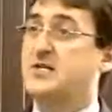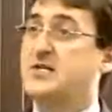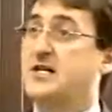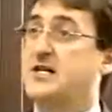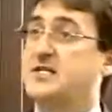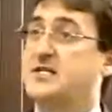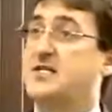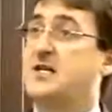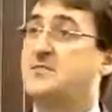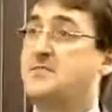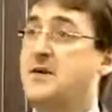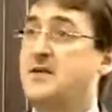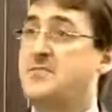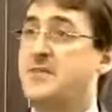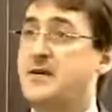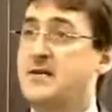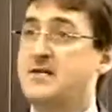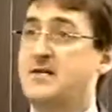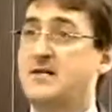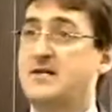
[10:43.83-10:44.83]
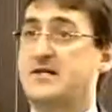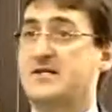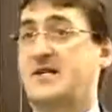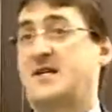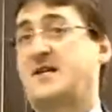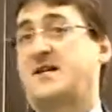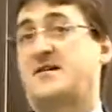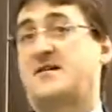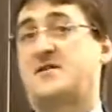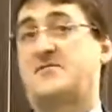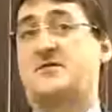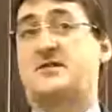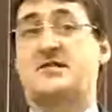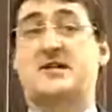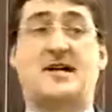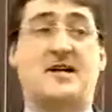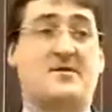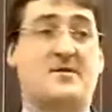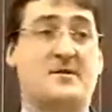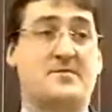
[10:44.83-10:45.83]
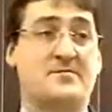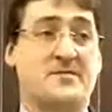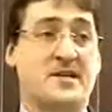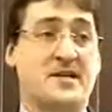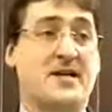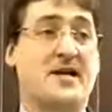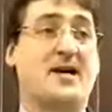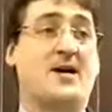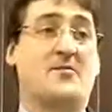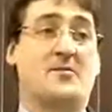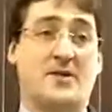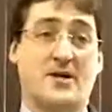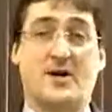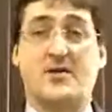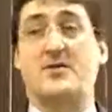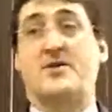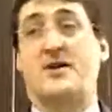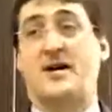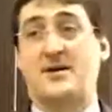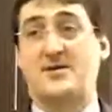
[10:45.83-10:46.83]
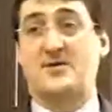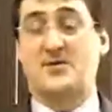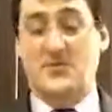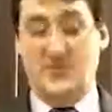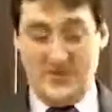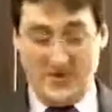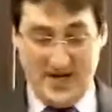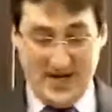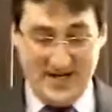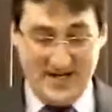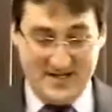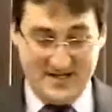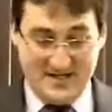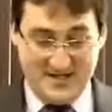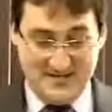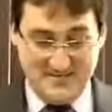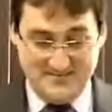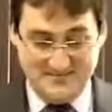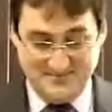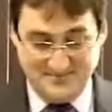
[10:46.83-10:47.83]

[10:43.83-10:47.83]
like CPP is going to take care of their retirement. And we all know how true that is.